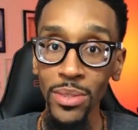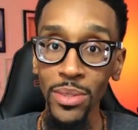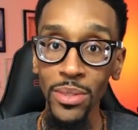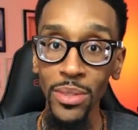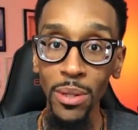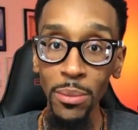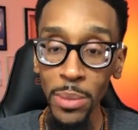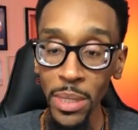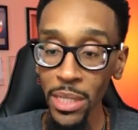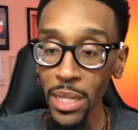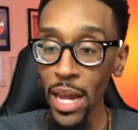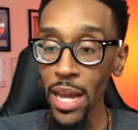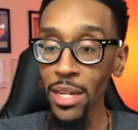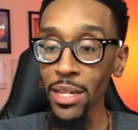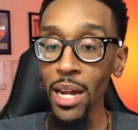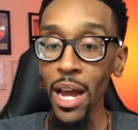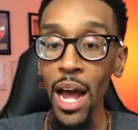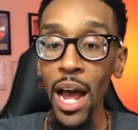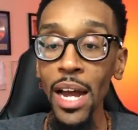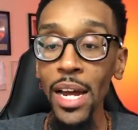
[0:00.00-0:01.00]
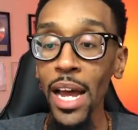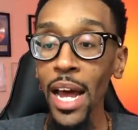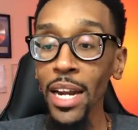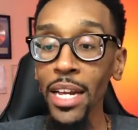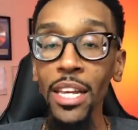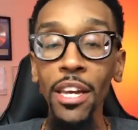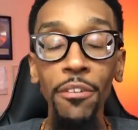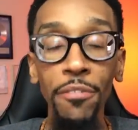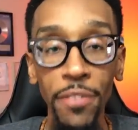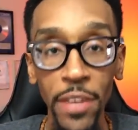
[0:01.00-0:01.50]
Don't be like, no, I got to
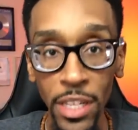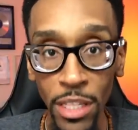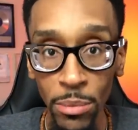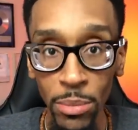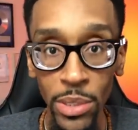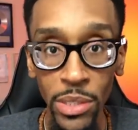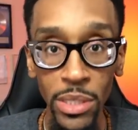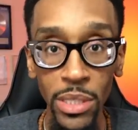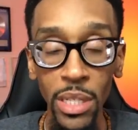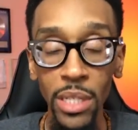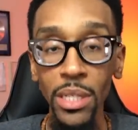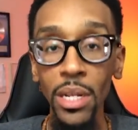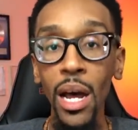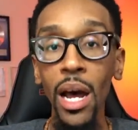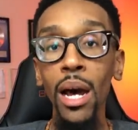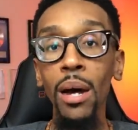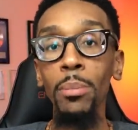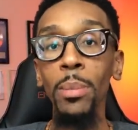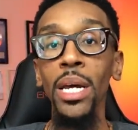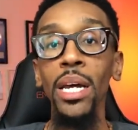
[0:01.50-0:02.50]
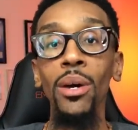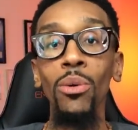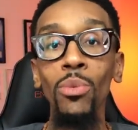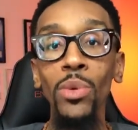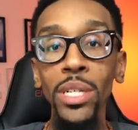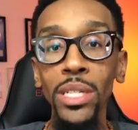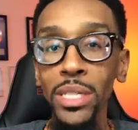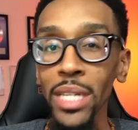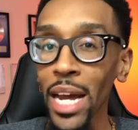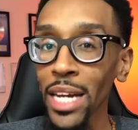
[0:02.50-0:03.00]
get fifty percent. Nah, man,
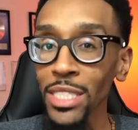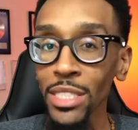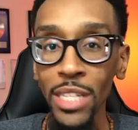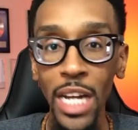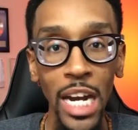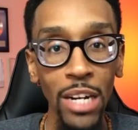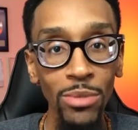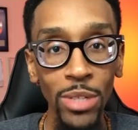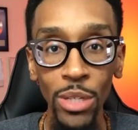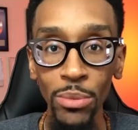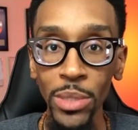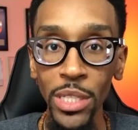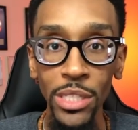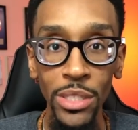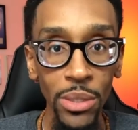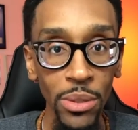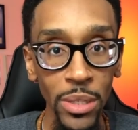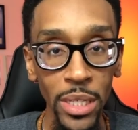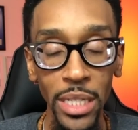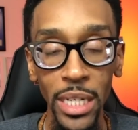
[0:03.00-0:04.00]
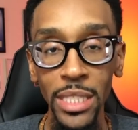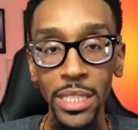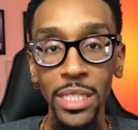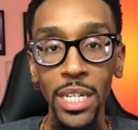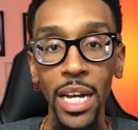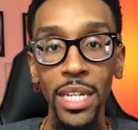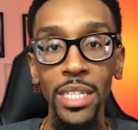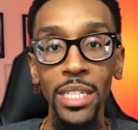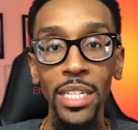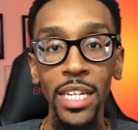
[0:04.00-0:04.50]
we, that's not what we doing. That's
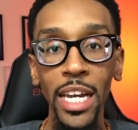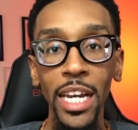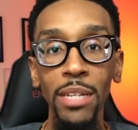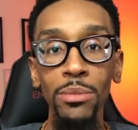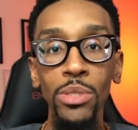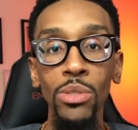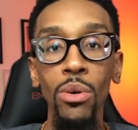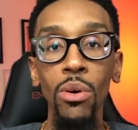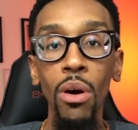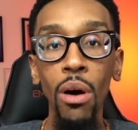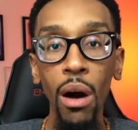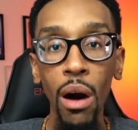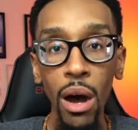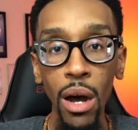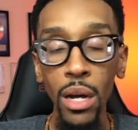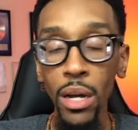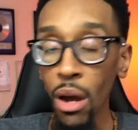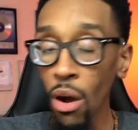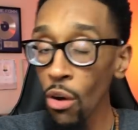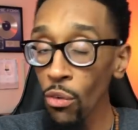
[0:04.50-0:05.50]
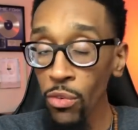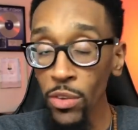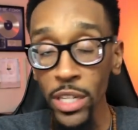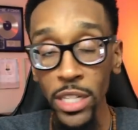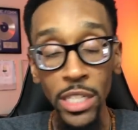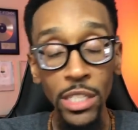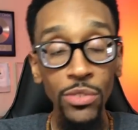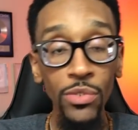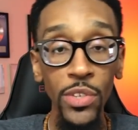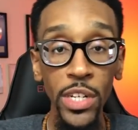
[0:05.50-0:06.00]
not the game. So all, hopefully
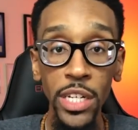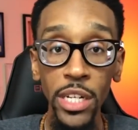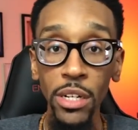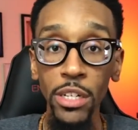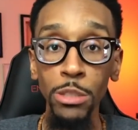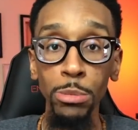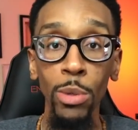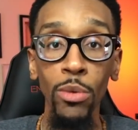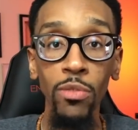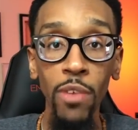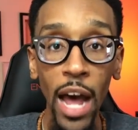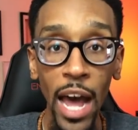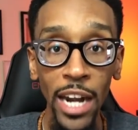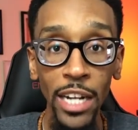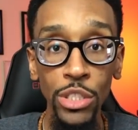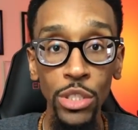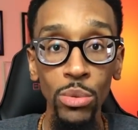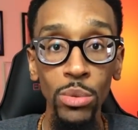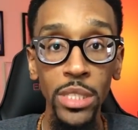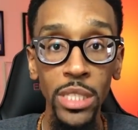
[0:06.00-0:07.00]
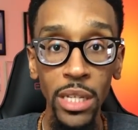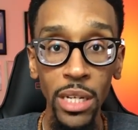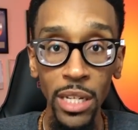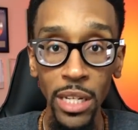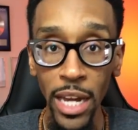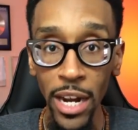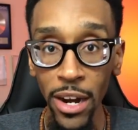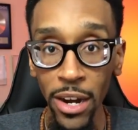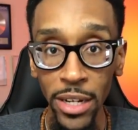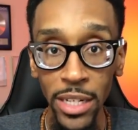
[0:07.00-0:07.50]
this video has provided you with the
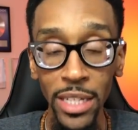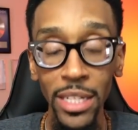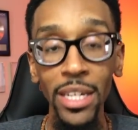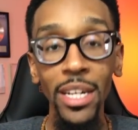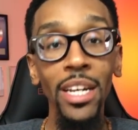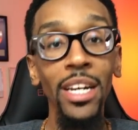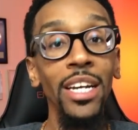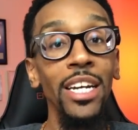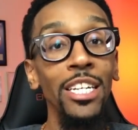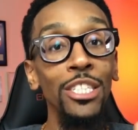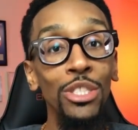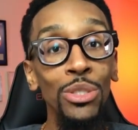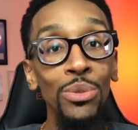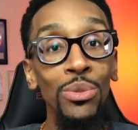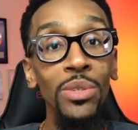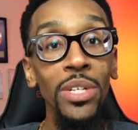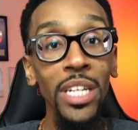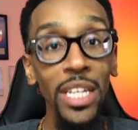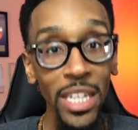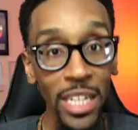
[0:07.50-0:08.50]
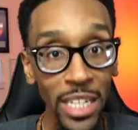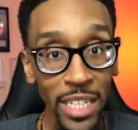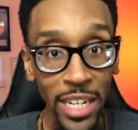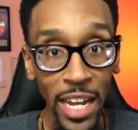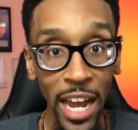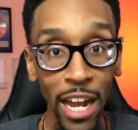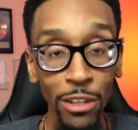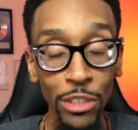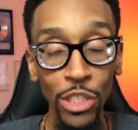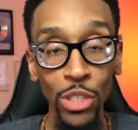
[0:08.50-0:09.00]
clarity that you need
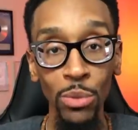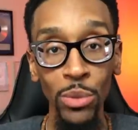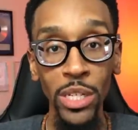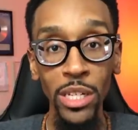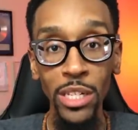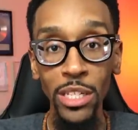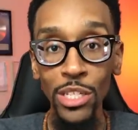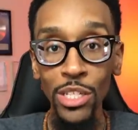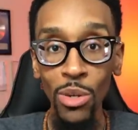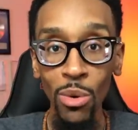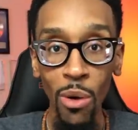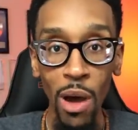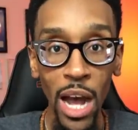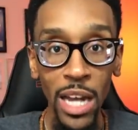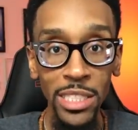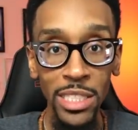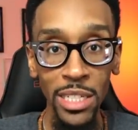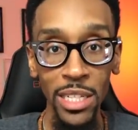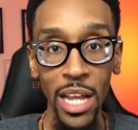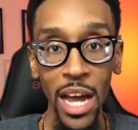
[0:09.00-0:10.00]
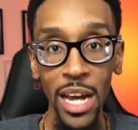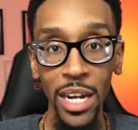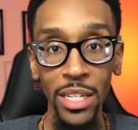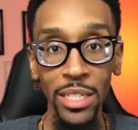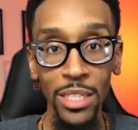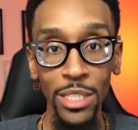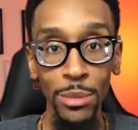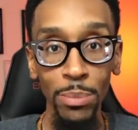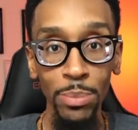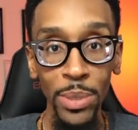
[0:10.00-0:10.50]
now, so we can squash a lot of
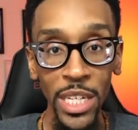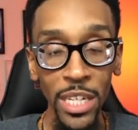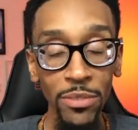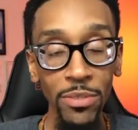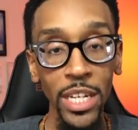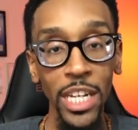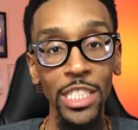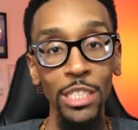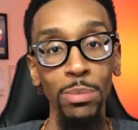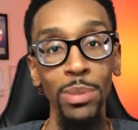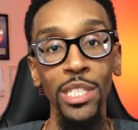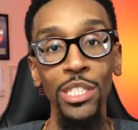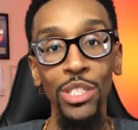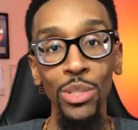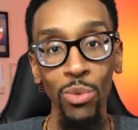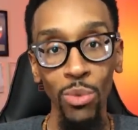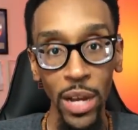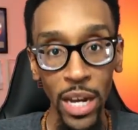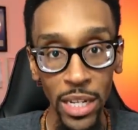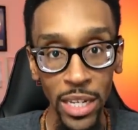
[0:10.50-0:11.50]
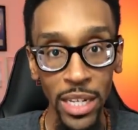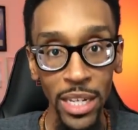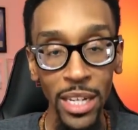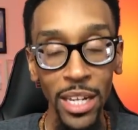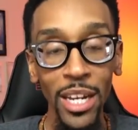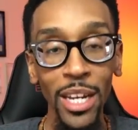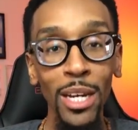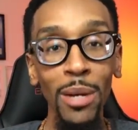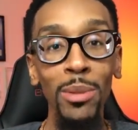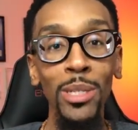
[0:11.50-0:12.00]
this beef that's been swelling
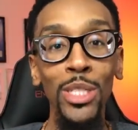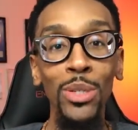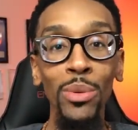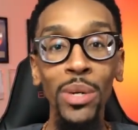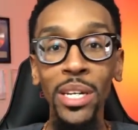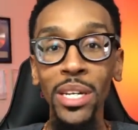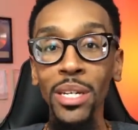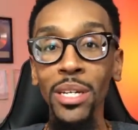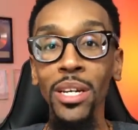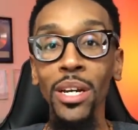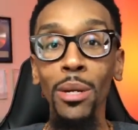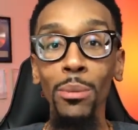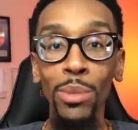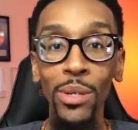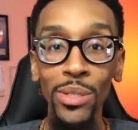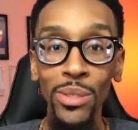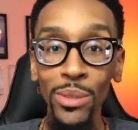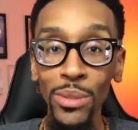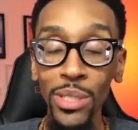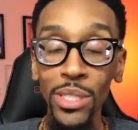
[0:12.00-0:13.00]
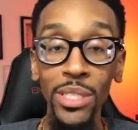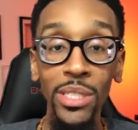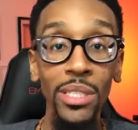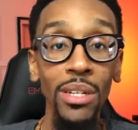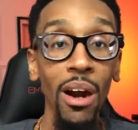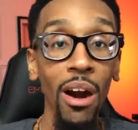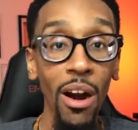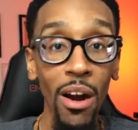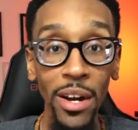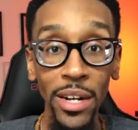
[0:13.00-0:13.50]
between producers
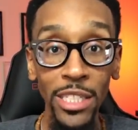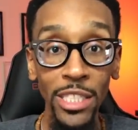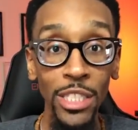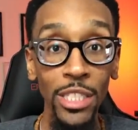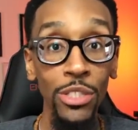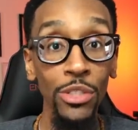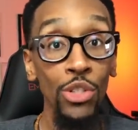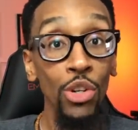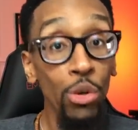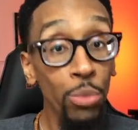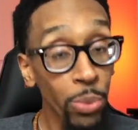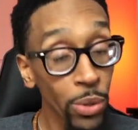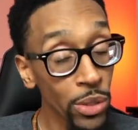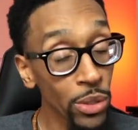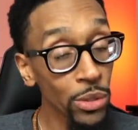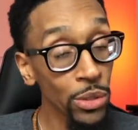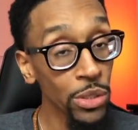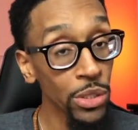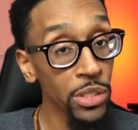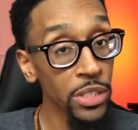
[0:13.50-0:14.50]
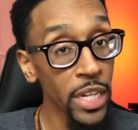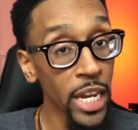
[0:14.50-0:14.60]
and artists, new producers